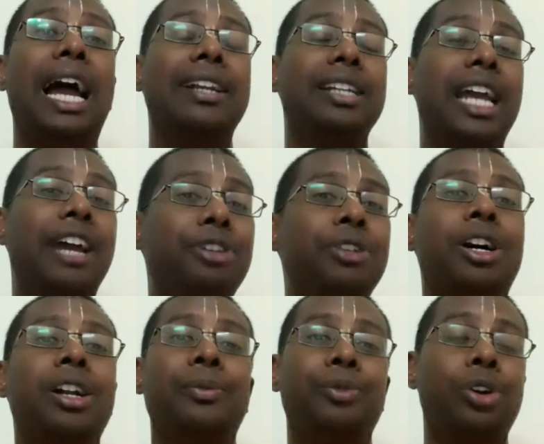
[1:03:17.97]
and
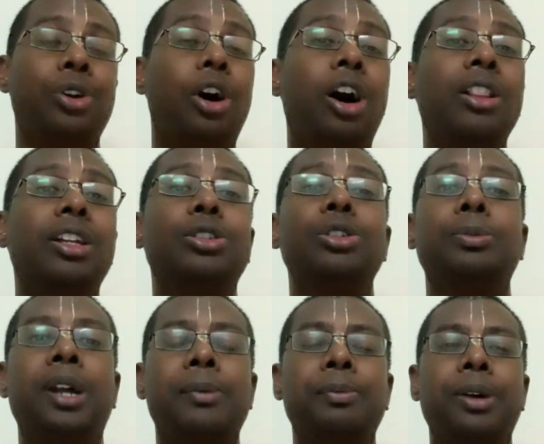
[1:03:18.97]
everyone, all the Guru
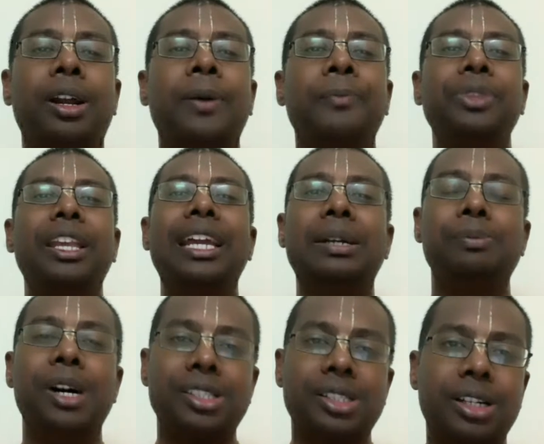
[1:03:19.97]
Parampara. It
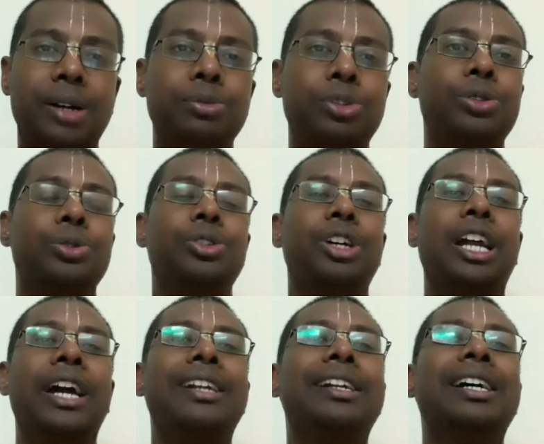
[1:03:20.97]
must come true,
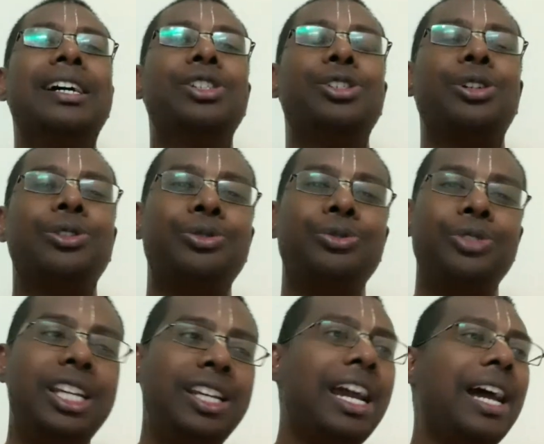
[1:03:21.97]
right? So
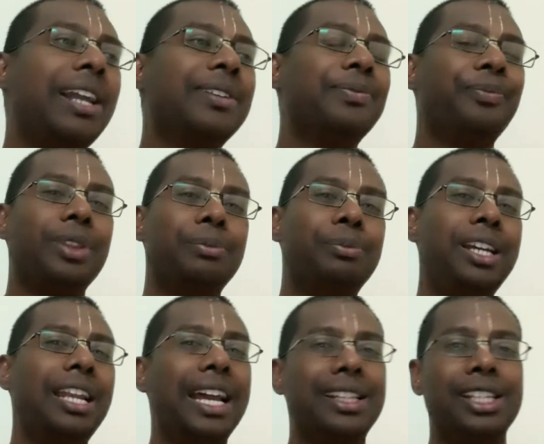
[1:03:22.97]
we can
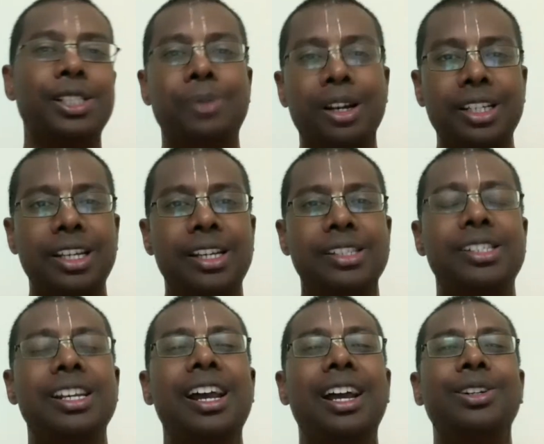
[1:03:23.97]
be like this
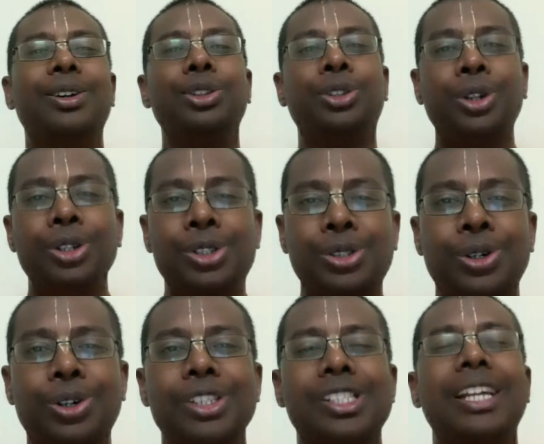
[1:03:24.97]
monkeys, throw
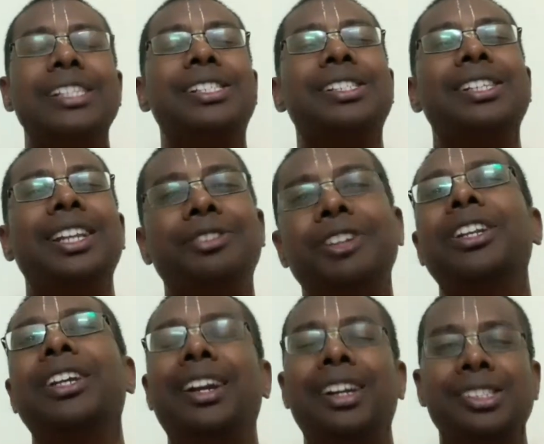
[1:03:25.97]
stones and still we
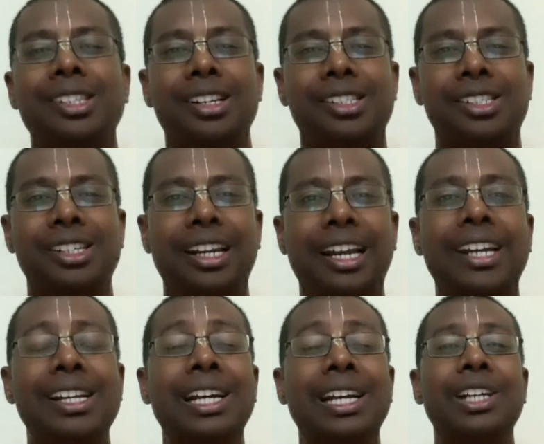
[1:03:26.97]
will get results,
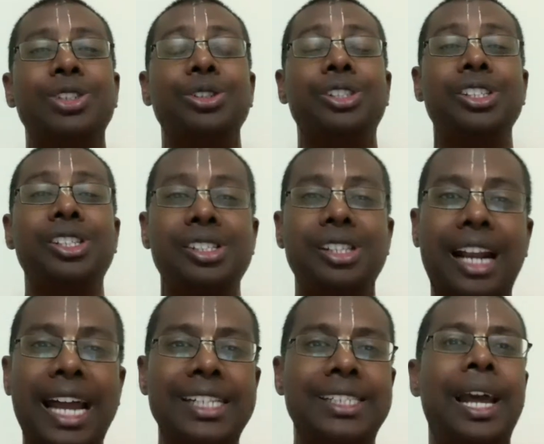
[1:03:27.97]
right? So this is the
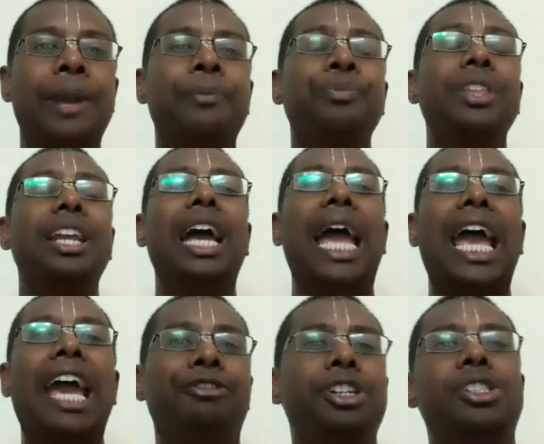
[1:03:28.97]
right time.
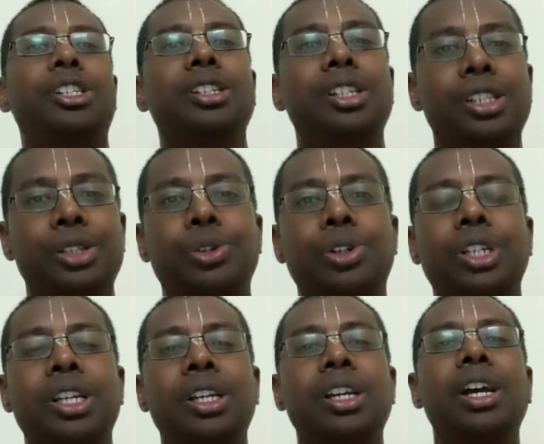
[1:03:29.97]
Every single
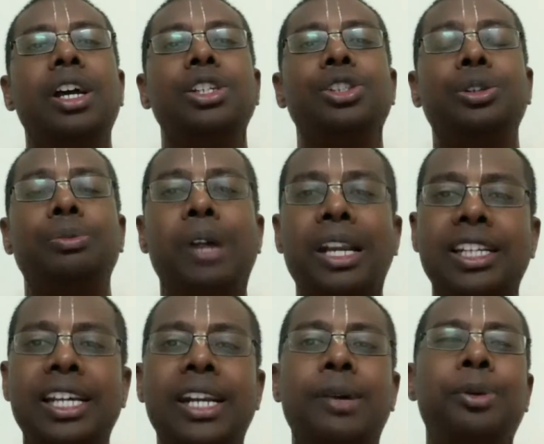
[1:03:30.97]
devotee should
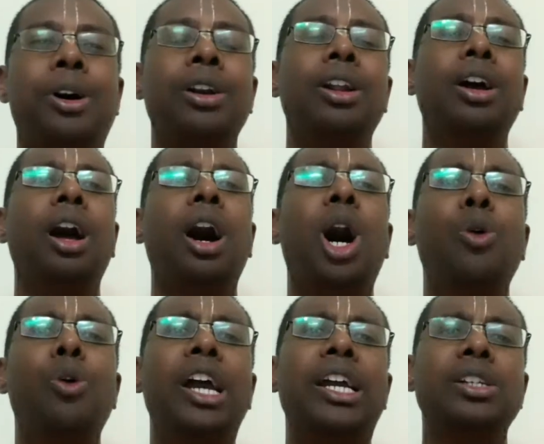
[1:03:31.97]
meditate upon
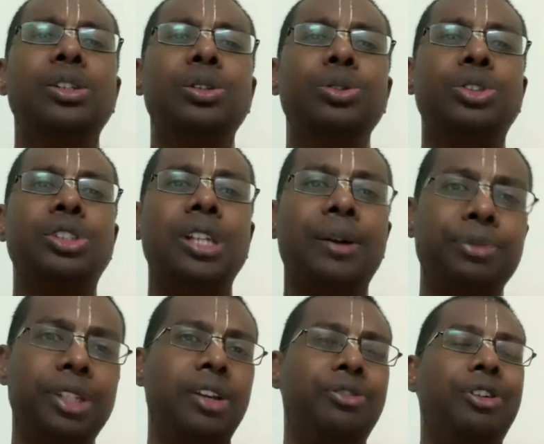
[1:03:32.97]
how I can do
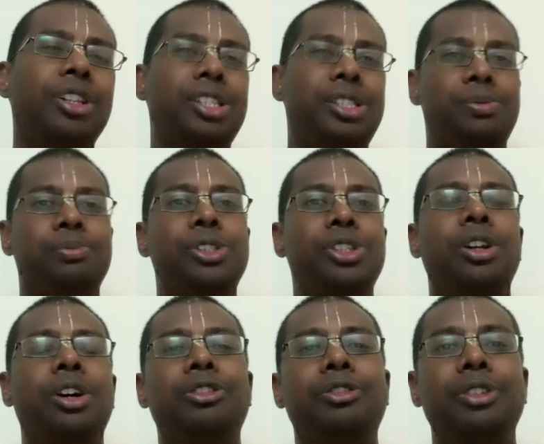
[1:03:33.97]
something for this mission
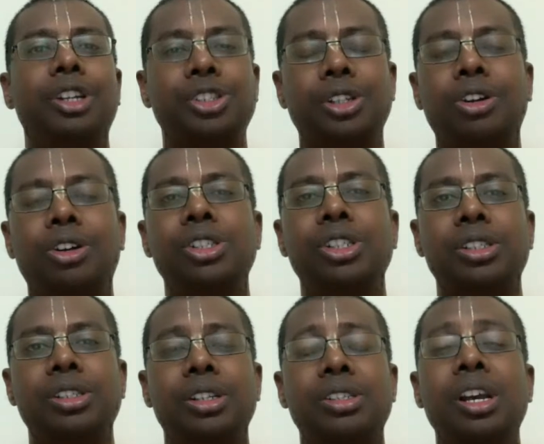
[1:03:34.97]
of Krishna
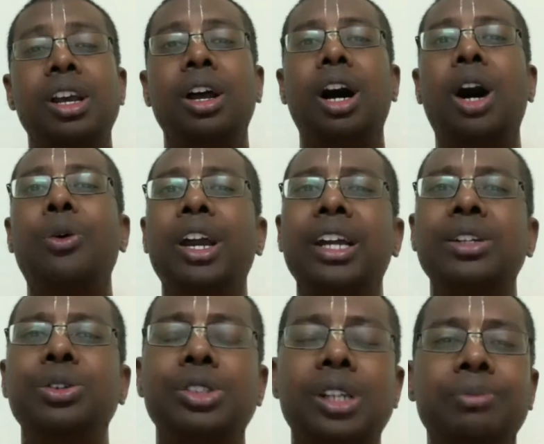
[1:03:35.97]
consciousness, how I can
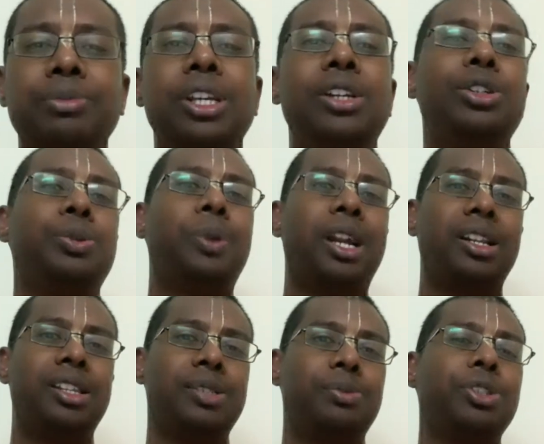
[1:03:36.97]
do something to
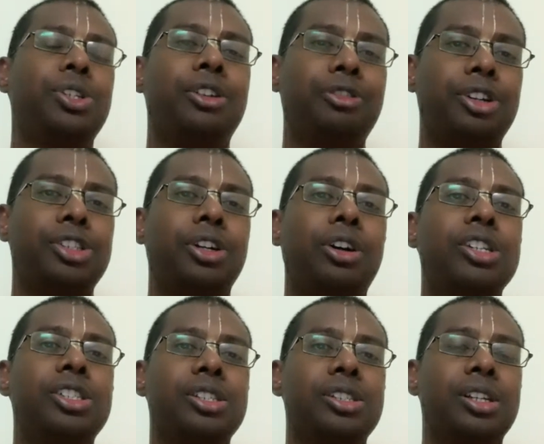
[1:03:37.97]
spread this mission of Krishna
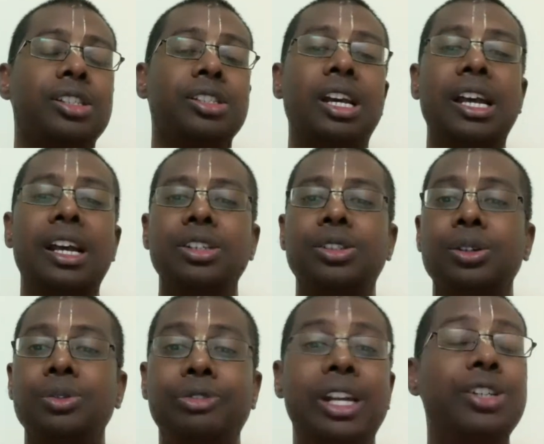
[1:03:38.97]
consciousness.
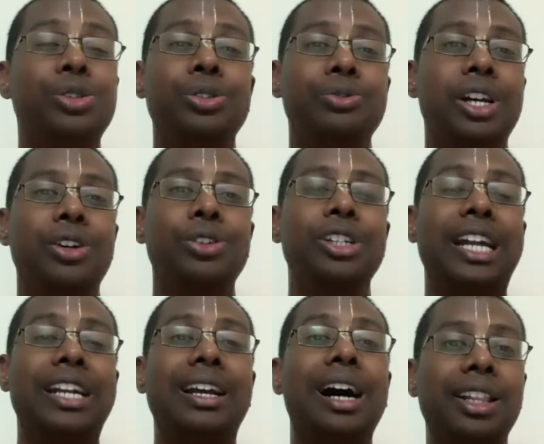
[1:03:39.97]
So very soon we are going to
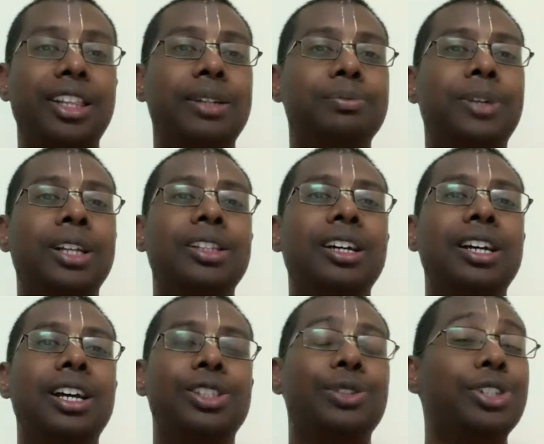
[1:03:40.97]
get Kartik month.
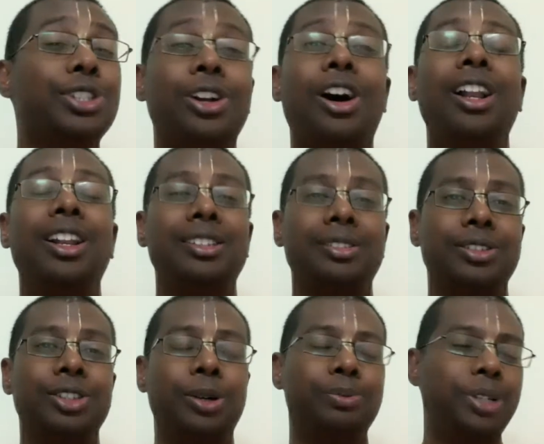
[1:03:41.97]
So we should all
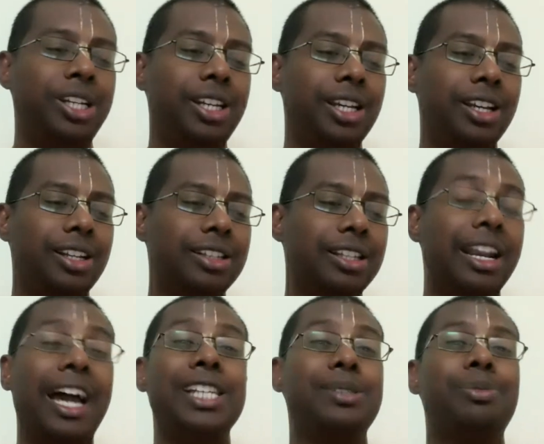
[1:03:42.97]
be the
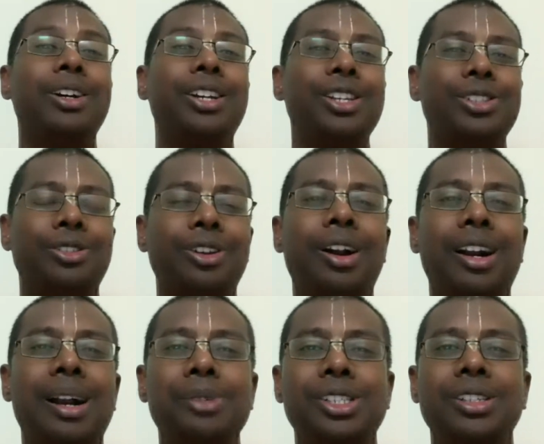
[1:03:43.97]
nice monkeys of Lord
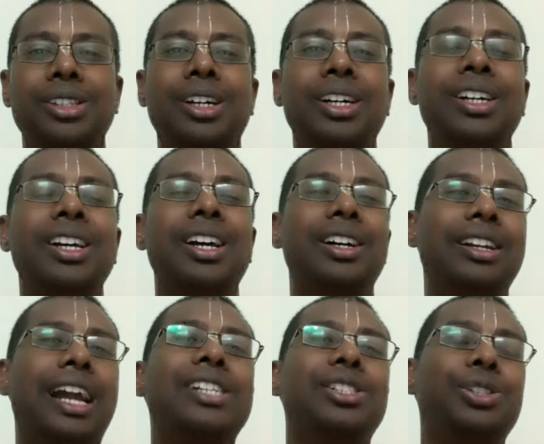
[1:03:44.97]
Ramachandra,
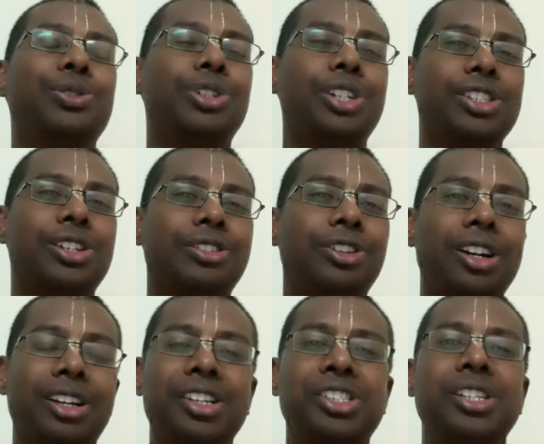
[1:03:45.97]
nice devotees of
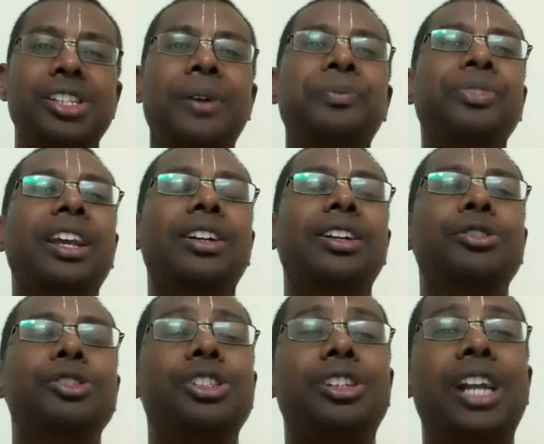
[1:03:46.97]
Lord Krishna.
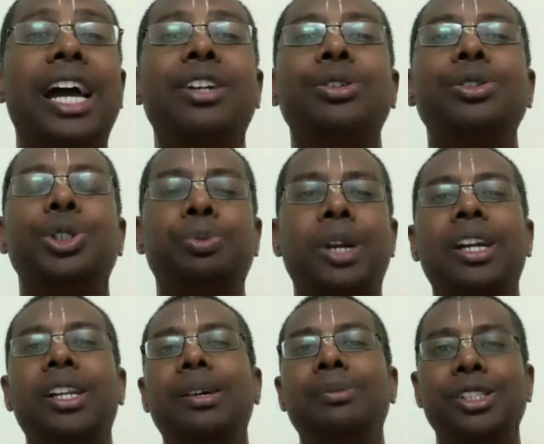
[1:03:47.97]
We should try to
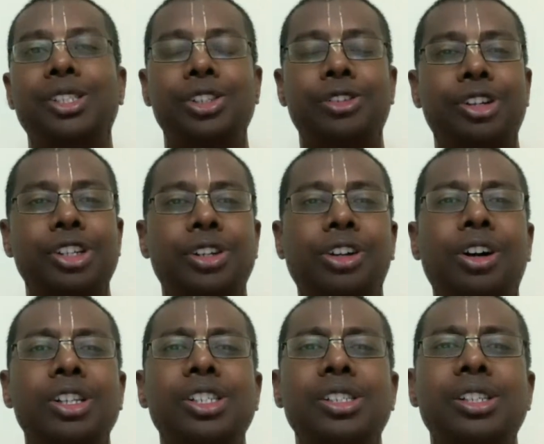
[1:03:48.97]
spread the message of Krishna
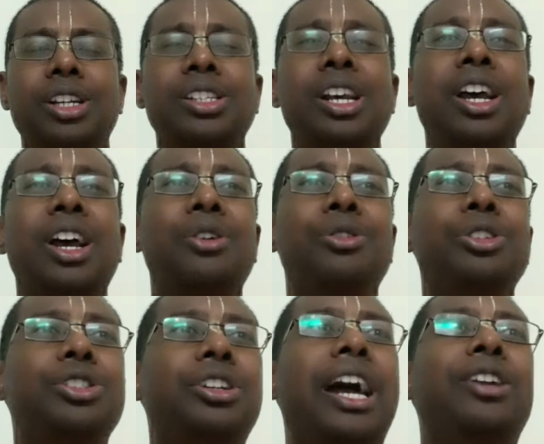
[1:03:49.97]
consciousness. We
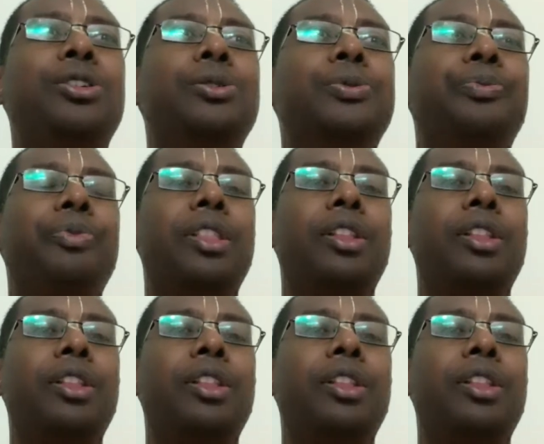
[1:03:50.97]
should try to